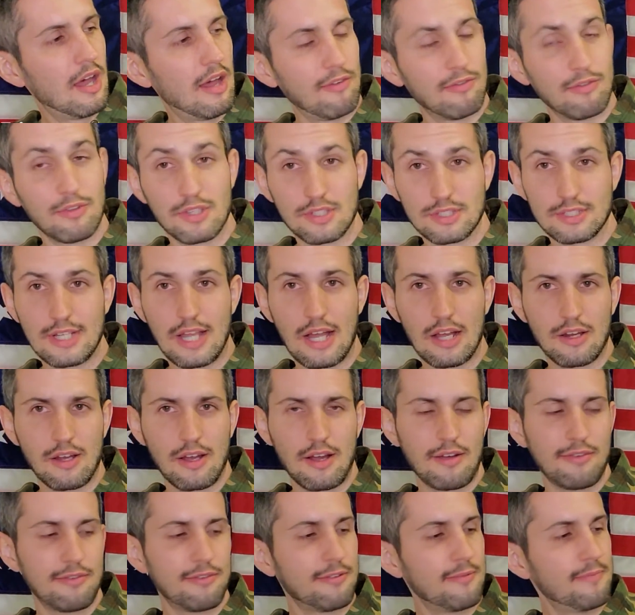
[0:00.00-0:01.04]
for this
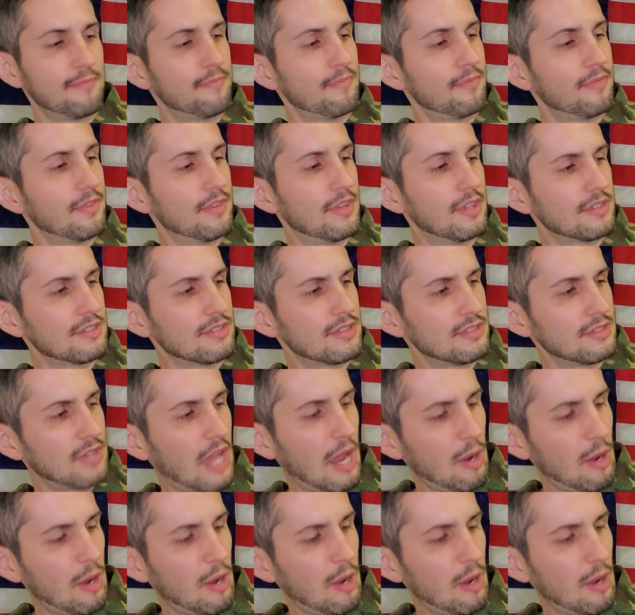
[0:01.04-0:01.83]
knockoff, this is,